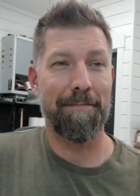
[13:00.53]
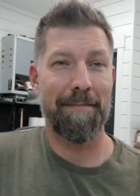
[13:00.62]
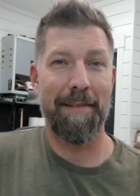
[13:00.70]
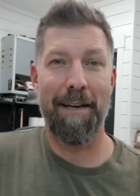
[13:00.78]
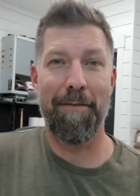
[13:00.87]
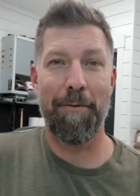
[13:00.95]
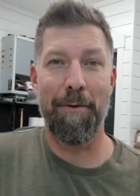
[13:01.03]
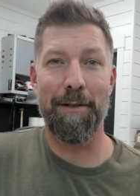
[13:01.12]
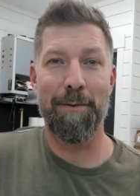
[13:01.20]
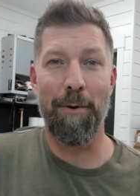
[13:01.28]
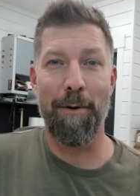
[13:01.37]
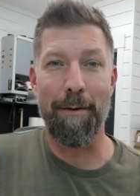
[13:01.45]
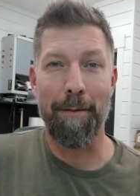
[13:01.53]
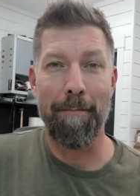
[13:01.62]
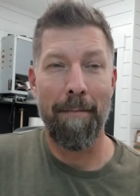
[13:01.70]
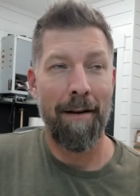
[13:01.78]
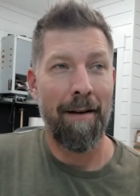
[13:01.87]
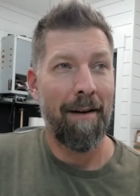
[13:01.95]
take it for what it's worth.
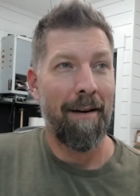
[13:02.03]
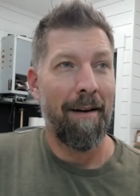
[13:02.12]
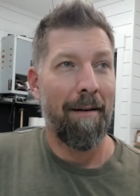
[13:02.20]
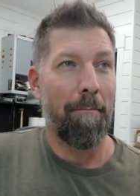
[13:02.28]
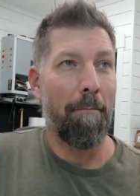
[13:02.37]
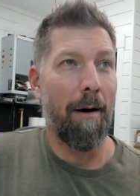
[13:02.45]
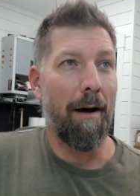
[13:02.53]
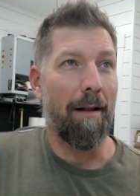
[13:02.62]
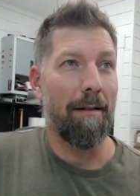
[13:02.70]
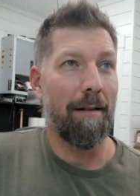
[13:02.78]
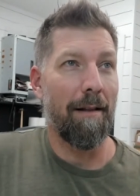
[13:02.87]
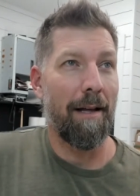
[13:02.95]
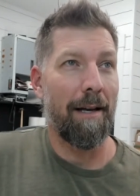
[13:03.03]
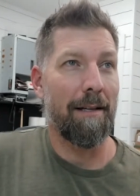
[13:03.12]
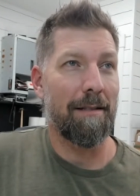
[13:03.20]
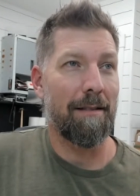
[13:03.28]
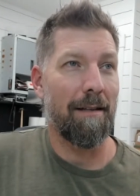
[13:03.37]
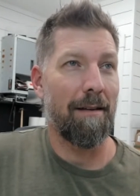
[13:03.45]
But let
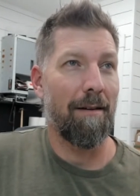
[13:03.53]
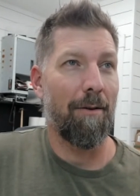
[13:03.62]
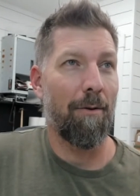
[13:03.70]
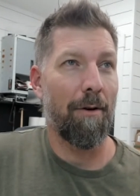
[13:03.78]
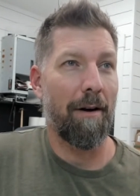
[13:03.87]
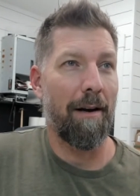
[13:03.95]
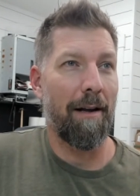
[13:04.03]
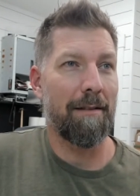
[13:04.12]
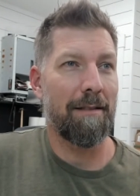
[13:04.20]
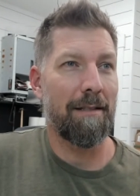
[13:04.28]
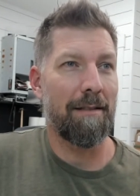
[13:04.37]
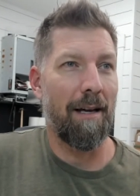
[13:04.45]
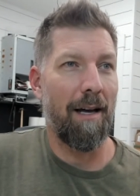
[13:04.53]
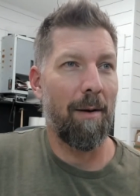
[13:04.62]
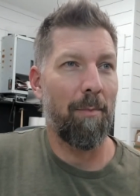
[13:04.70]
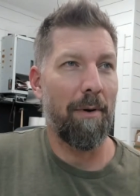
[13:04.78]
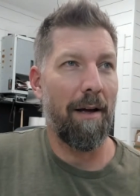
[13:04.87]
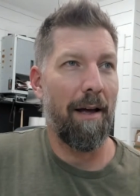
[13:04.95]
us organize this
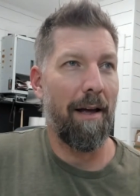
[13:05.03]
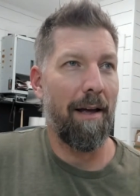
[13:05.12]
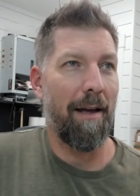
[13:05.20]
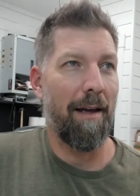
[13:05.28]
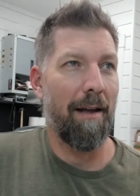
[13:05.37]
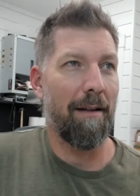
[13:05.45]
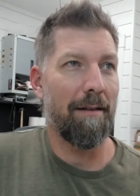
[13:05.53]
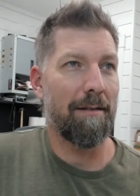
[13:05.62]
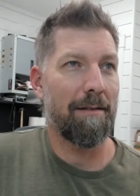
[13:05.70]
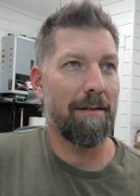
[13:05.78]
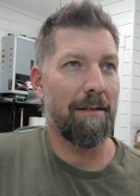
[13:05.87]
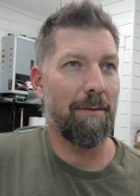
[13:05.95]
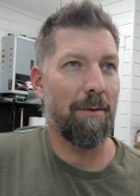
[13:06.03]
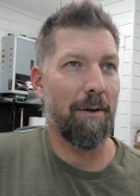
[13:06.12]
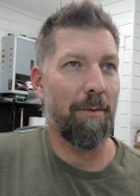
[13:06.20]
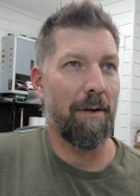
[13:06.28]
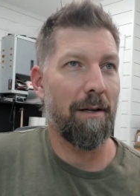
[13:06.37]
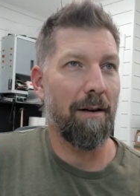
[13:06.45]
up and see where
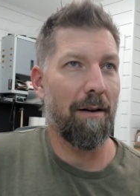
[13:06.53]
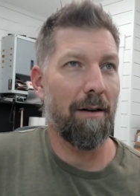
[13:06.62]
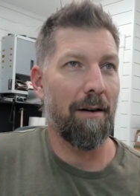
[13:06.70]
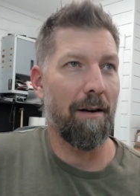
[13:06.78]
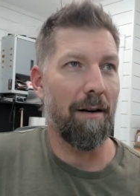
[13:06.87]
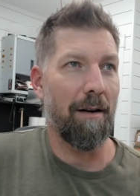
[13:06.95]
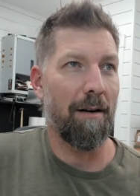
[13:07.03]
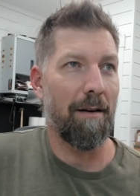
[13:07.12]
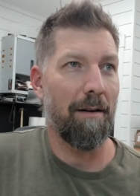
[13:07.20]
we are.